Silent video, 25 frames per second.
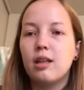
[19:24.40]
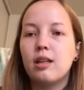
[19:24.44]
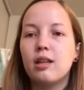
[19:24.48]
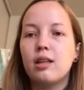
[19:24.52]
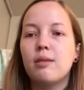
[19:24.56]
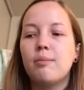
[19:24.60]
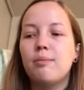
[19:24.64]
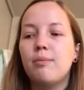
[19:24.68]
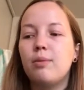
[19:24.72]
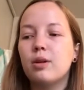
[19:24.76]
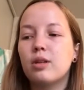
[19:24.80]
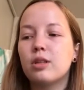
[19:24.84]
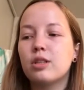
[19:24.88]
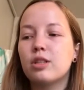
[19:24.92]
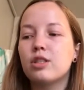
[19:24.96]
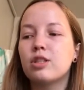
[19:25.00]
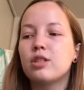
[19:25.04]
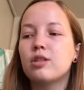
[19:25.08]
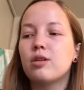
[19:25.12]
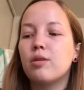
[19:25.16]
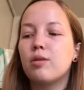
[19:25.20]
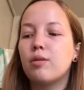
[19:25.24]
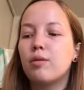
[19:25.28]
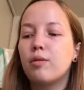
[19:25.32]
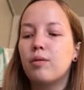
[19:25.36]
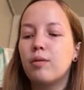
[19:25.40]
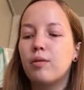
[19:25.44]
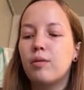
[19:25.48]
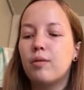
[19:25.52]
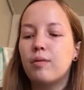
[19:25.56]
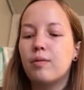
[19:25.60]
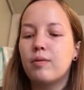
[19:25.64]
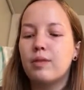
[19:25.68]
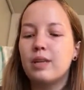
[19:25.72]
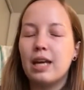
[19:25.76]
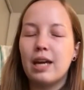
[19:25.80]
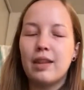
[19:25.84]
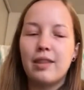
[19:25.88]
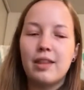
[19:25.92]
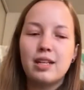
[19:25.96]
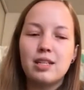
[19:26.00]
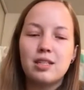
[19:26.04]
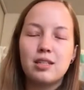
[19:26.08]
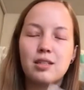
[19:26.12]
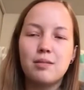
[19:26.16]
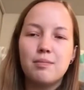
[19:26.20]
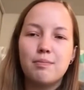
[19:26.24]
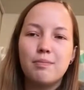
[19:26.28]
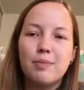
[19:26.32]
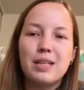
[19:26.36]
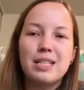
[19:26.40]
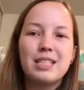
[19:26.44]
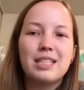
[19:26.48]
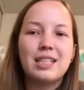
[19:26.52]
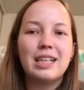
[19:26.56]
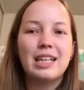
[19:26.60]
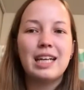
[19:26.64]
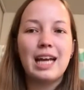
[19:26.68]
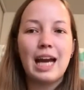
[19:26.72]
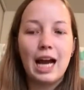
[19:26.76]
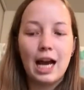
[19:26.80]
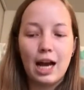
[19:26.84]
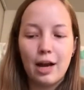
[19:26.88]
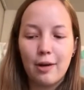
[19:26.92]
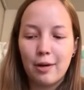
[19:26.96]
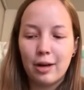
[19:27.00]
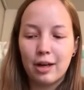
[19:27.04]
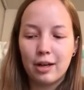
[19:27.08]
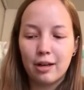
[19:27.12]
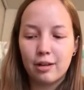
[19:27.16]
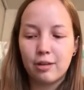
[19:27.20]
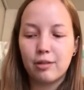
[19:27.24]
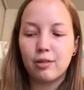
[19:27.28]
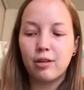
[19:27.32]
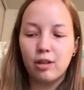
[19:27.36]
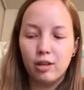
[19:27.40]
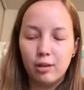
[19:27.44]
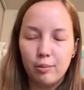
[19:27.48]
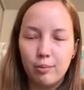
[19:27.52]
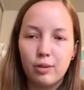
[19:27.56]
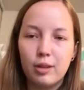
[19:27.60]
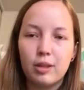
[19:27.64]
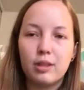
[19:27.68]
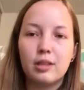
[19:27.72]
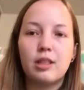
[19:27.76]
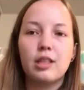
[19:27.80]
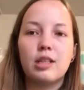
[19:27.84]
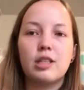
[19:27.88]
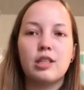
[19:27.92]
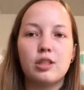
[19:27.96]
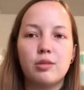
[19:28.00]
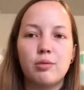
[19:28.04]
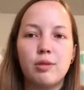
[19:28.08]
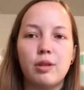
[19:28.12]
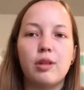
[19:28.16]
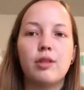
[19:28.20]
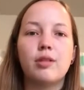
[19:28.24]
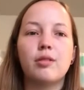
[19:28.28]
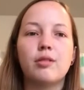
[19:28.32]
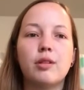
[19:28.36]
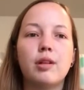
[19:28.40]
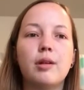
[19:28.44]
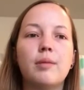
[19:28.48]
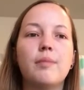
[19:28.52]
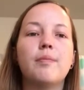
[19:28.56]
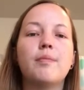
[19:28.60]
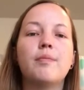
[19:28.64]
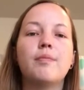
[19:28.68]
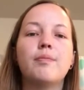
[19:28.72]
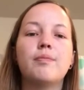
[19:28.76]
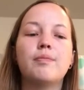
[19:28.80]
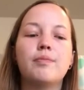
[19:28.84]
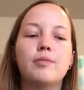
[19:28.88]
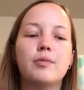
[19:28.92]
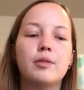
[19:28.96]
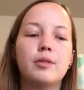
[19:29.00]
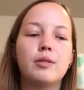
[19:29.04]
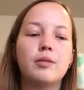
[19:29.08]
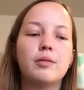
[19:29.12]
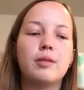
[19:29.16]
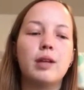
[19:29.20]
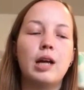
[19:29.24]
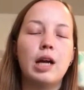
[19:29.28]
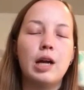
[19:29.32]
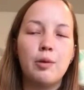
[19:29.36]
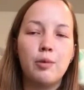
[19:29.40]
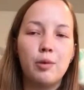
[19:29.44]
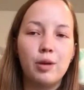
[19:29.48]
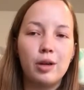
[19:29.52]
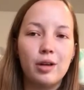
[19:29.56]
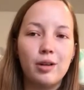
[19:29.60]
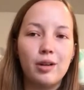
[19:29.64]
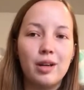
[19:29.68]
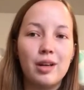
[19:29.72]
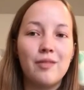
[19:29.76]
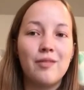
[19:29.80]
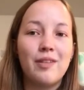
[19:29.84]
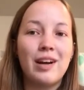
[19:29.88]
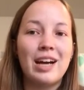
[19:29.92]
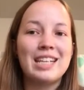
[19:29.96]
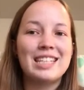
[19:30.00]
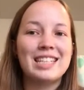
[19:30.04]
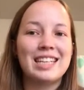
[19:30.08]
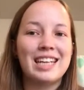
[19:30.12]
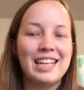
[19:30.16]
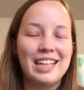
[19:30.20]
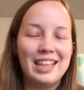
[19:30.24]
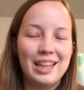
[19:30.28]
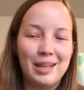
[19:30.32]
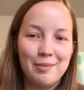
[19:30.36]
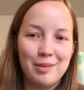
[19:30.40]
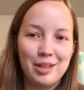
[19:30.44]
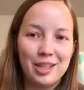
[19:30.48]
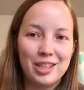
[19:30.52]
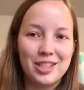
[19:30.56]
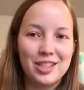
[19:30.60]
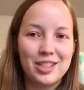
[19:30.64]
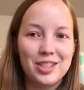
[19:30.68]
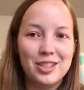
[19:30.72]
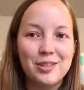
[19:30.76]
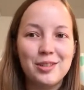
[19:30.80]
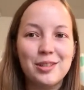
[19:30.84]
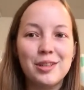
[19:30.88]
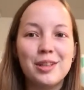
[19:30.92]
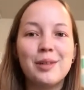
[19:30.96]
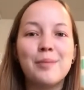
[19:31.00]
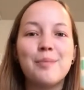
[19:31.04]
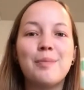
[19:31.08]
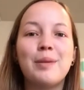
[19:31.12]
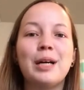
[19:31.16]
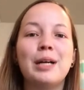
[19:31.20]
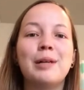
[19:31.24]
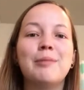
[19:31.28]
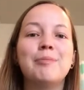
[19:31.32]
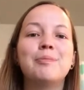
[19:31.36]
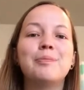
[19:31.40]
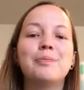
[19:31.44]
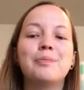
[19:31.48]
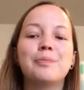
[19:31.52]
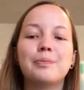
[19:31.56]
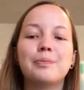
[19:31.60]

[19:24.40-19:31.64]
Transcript: the books. So yeah, that's basically how I got through all the books. I just went through them. I would advise getting them done sooner, but